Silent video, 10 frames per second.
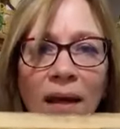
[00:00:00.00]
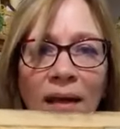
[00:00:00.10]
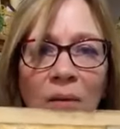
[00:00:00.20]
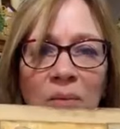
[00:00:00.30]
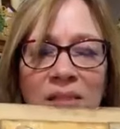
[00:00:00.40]

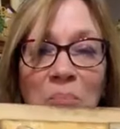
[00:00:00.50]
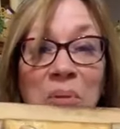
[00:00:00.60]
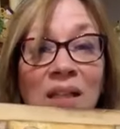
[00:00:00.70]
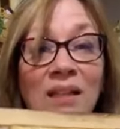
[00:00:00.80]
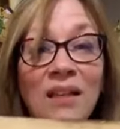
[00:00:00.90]
And it was
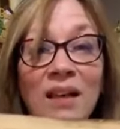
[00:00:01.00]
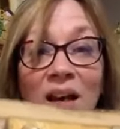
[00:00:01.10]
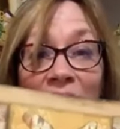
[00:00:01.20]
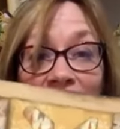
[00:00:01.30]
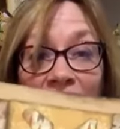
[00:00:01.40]
completely
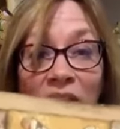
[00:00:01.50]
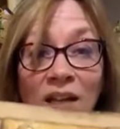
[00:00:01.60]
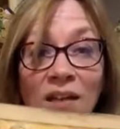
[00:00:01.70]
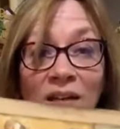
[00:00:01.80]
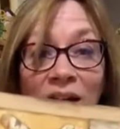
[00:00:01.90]

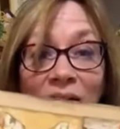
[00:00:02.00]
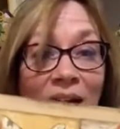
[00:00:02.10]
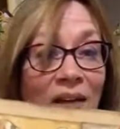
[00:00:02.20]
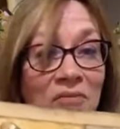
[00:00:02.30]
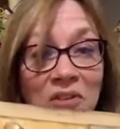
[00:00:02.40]
covering
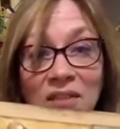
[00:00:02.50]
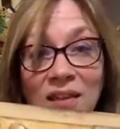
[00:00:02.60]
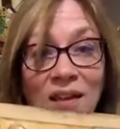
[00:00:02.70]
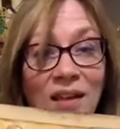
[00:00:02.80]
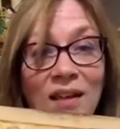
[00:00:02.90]
everything.